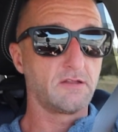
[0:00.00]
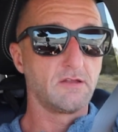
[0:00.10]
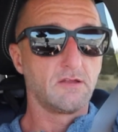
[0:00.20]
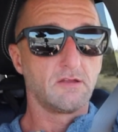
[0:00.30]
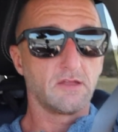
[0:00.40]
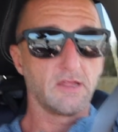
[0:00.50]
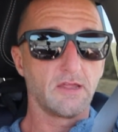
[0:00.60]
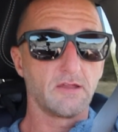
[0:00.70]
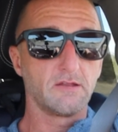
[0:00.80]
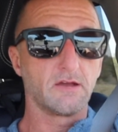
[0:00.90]

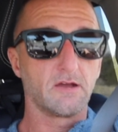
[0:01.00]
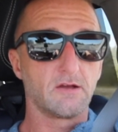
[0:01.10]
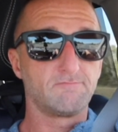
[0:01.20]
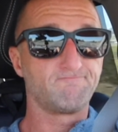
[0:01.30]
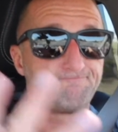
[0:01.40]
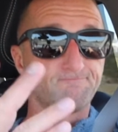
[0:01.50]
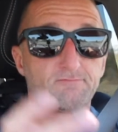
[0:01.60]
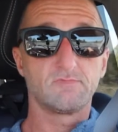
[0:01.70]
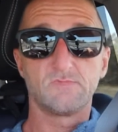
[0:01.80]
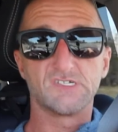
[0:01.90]
And
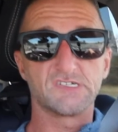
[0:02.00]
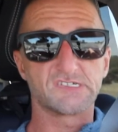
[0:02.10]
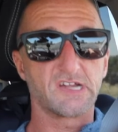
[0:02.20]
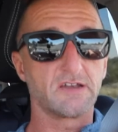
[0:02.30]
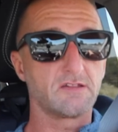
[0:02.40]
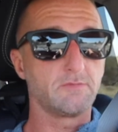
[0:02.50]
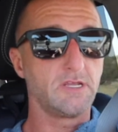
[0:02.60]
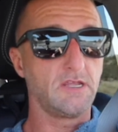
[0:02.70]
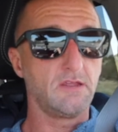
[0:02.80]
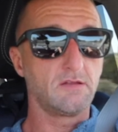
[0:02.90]
just excited to
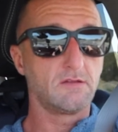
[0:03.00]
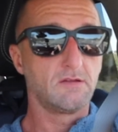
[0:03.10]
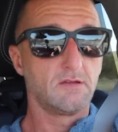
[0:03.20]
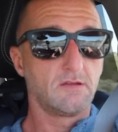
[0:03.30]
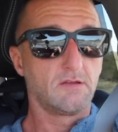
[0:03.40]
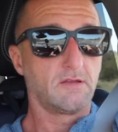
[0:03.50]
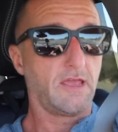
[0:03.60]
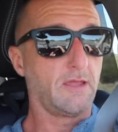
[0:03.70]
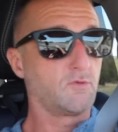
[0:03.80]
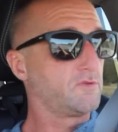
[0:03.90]
be
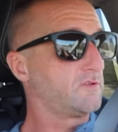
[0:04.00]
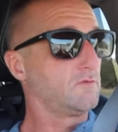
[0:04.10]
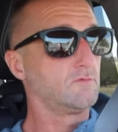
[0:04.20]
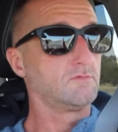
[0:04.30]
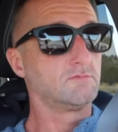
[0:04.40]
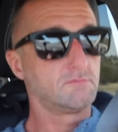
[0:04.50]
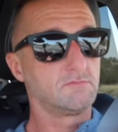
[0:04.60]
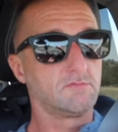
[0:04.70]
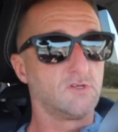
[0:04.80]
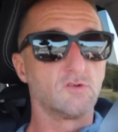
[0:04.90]
able to
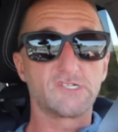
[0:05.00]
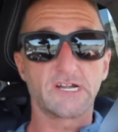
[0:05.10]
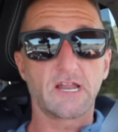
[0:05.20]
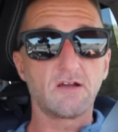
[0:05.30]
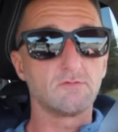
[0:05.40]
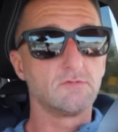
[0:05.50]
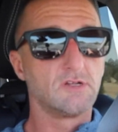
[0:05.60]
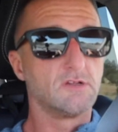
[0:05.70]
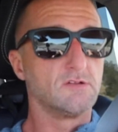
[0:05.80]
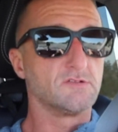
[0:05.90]
go check it out.
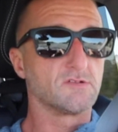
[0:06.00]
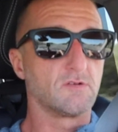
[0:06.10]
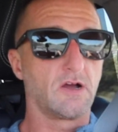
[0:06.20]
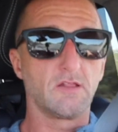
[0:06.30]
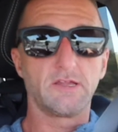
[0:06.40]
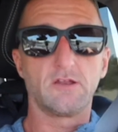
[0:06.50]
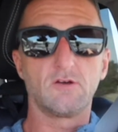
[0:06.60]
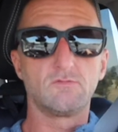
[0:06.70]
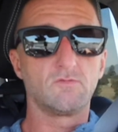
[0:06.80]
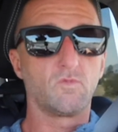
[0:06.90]
So I'll let you
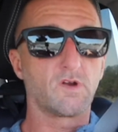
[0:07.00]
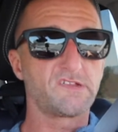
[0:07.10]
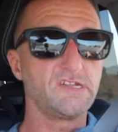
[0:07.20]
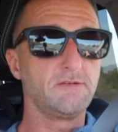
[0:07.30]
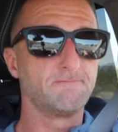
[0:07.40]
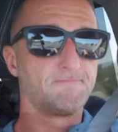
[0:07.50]
know what I see.